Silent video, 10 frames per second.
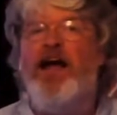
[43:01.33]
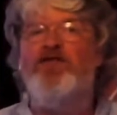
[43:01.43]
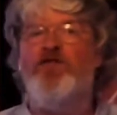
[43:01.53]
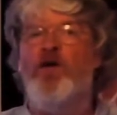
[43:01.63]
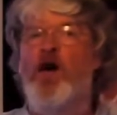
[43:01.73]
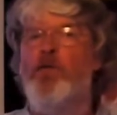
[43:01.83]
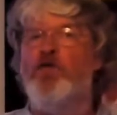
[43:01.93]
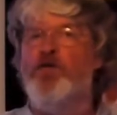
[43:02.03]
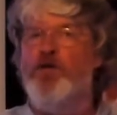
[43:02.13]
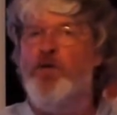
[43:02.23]

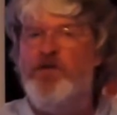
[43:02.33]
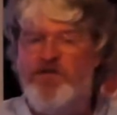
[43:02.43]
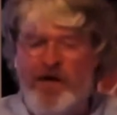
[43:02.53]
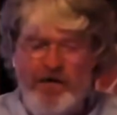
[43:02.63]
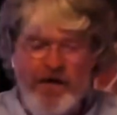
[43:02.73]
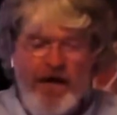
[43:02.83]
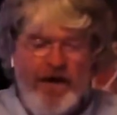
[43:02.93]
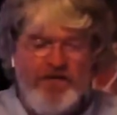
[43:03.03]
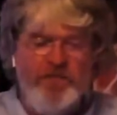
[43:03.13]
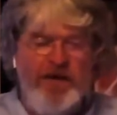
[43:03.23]
astronomical units then,
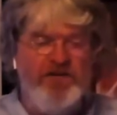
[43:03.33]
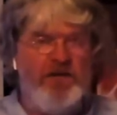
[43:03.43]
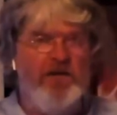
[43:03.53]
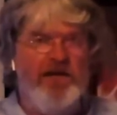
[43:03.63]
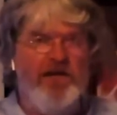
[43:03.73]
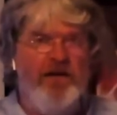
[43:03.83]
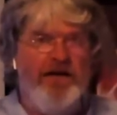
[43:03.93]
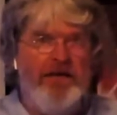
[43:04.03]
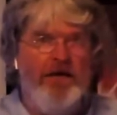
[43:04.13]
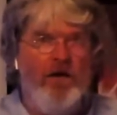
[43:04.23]
is basically a
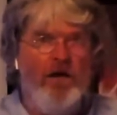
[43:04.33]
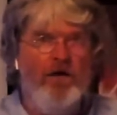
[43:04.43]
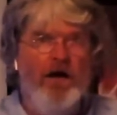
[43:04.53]
light year.